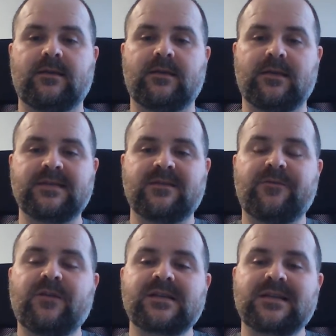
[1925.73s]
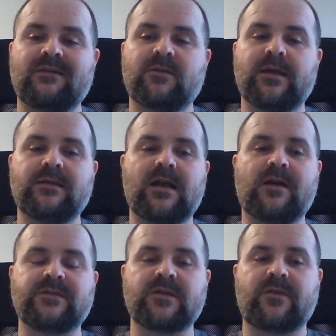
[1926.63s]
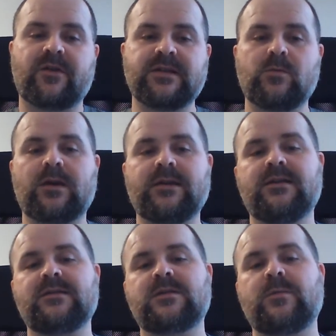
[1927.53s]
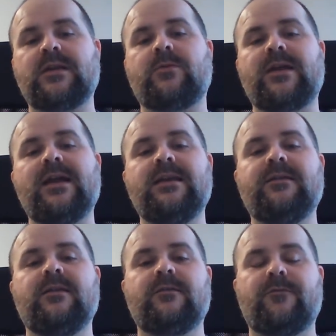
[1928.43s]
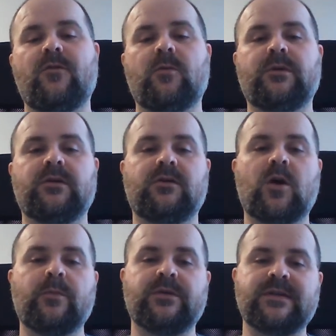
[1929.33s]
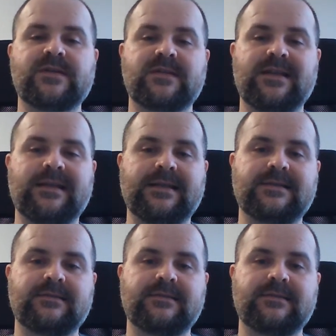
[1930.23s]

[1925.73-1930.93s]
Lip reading: is the first government after 31 years without any former communists in it.